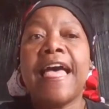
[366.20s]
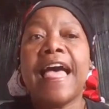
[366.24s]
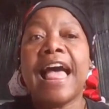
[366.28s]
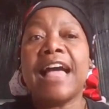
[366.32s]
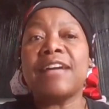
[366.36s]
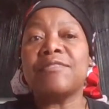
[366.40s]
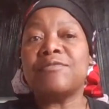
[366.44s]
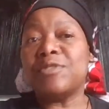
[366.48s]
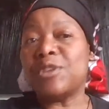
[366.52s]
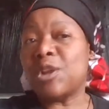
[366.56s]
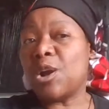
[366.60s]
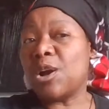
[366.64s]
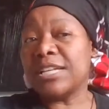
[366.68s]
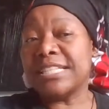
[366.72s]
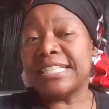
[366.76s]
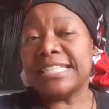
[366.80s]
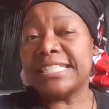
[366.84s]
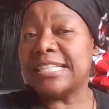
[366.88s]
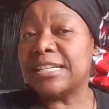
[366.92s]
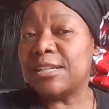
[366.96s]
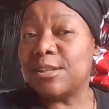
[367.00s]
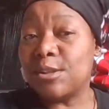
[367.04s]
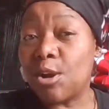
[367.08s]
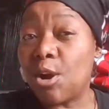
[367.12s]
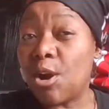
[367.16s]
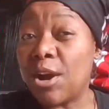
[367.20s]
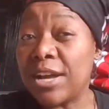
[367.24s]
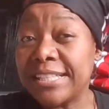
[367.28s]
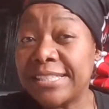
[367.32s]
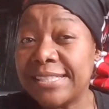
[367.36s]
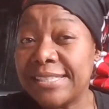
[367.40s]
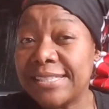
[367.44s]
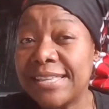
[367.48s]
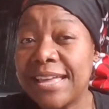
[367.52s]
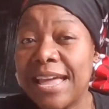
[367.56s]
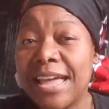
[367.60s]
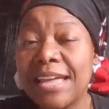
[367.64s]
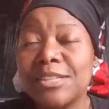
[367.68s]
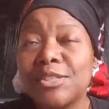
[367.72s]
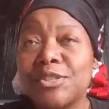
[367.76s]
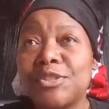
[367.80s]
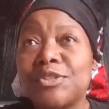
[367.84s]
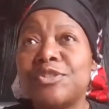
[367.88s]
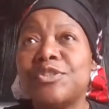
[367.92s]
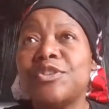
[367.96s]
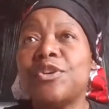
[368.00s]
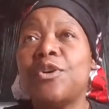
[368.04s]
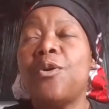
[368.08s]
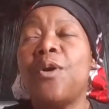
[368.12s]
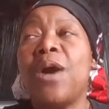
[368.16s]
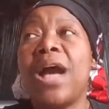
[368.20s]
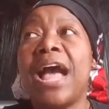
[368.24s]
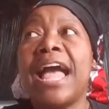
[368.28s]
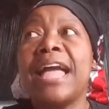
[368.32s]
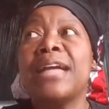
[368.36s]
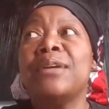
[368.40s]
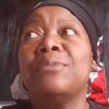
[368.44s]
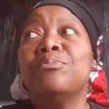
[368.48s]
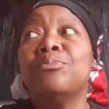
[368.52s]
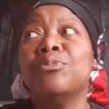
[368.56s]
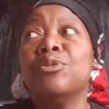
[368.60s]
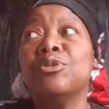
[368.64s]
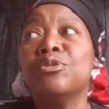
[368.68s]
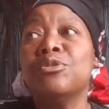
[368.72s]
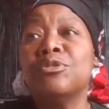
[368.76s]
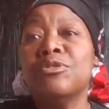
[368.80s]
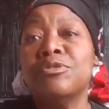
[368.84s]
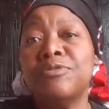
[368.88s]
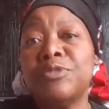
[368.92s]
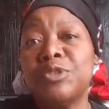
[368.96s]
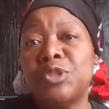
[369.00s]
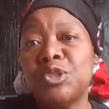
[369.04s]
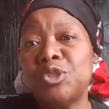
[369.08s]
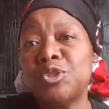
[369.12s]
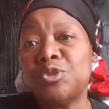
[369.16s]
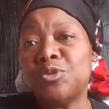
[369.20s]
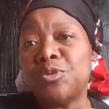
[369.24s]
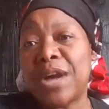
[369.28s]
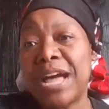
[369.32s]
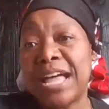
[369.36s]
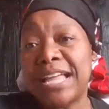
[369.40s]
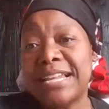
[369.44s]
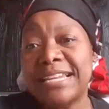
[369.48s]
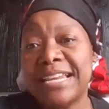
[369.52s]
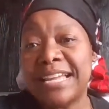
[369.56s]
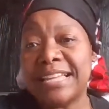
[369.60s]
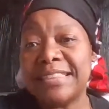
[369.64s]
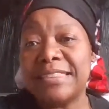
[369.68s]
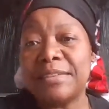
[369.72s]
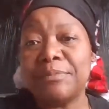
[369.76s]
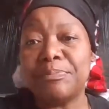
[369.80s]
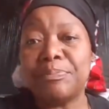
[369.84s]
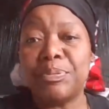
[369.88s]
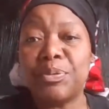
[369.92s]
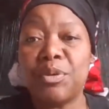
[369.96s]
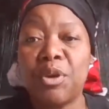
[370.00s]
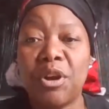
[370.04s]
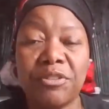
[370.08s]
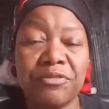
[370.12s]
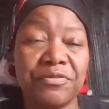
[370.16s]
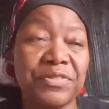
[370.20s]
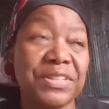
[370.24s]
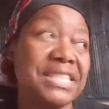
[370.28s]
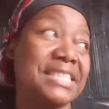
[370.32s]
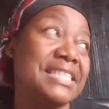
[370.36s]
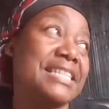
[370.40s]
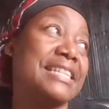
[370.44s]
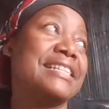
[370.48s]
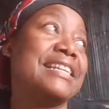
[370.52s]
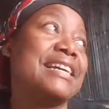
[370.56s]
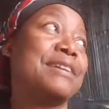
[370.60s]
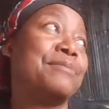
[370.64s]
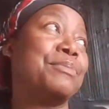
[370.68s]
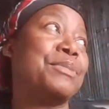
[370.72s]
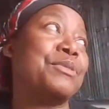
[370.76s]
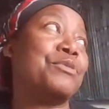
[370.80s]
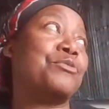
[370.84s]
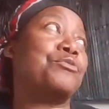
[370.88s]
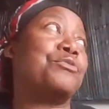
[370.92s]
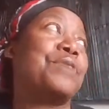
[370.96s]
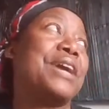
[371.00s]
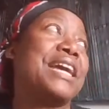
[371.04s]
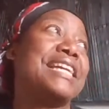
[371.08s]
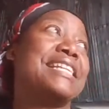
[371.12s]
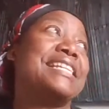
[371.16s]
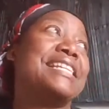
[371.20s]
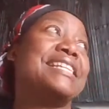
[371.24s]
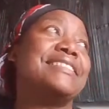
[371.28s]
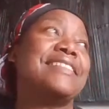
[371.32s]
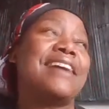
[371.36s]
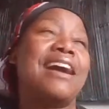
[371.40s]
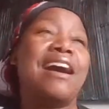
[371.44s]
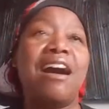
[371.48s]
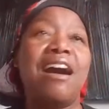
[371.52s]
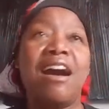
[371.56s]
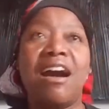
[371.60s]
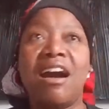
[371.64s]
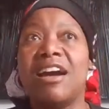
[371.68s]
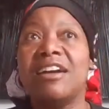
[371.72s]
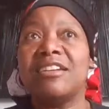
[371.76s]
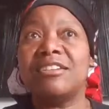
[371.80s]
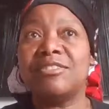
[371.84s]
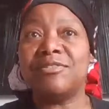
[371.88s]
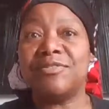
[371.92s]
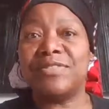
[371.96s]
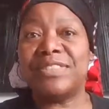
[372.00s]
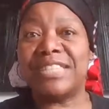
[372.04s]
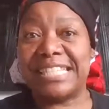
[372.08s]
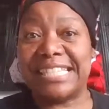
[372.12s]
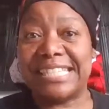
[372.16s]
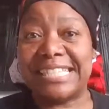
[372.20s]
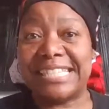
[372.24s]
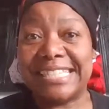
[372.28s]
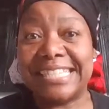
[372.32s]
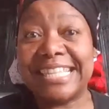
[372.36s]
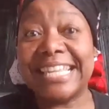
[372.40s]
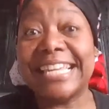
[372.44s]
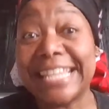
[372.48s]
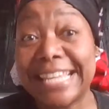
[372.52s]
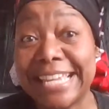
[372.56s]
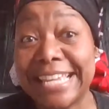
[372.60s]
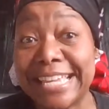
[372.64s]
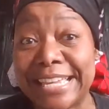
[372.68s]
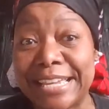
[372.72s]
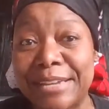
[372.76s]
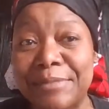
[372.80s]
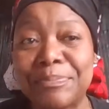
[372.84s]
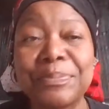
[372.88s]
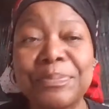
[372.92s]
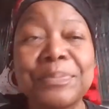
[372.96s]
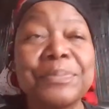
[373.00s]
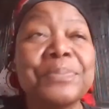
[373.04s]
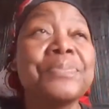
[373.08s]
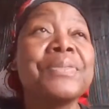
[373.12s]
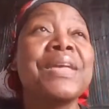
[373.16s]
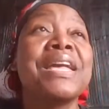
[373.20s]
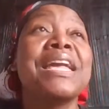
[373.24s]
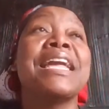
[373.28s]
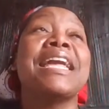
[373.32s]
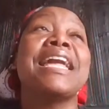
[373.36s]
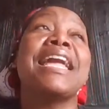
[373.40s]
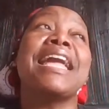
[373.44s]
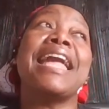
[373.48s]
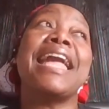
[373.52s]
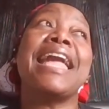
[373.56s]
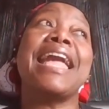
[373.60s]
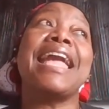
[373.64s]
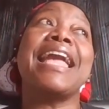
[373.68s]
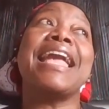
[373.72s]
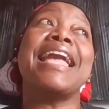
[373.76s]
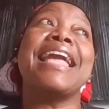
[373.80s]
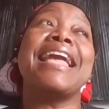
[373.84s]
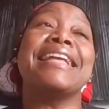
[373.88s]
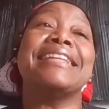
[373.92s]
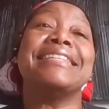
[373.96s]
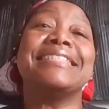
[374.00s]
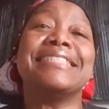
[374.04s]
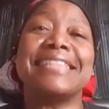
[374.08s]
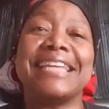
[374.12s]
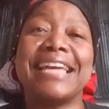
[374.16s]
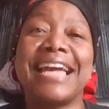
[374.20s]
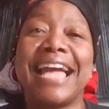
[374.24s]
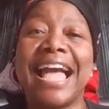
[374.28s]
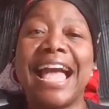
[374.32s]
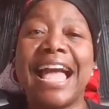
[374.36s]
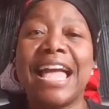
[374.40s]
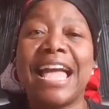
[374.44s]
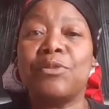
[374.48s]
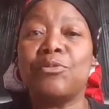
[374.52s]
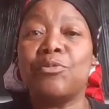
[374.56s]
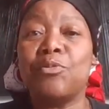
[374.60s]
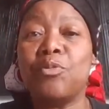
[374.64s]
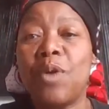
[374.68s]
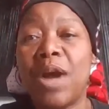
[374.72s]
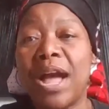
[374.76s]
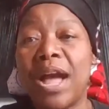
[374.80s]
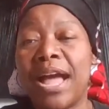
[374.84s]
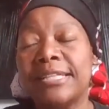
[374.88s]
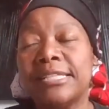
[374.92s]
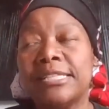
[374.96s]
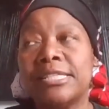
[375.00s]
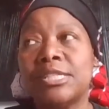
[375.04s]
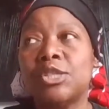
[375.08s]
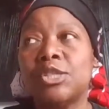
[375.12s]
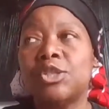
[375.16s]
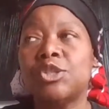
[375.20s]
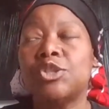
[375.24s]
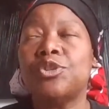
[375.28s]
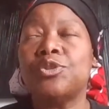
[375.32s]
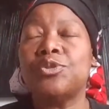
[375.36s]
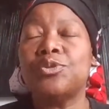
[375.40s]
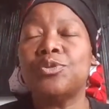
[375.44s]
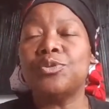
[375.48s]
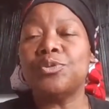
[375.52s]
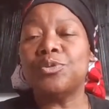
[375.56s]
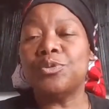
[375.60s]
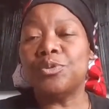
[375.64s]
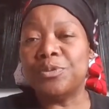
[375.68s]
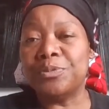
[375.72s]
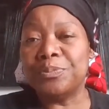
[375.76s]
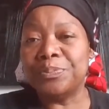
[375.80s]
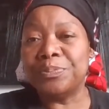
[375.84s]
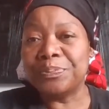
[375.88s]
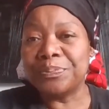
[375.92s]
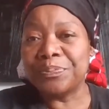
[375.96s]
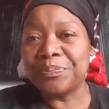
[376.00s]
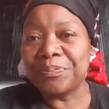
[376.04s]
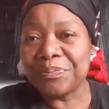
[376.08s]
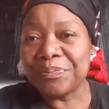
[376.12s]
I've lost a lot. So I moved to another province and I'm right in the heart of the city. And I want to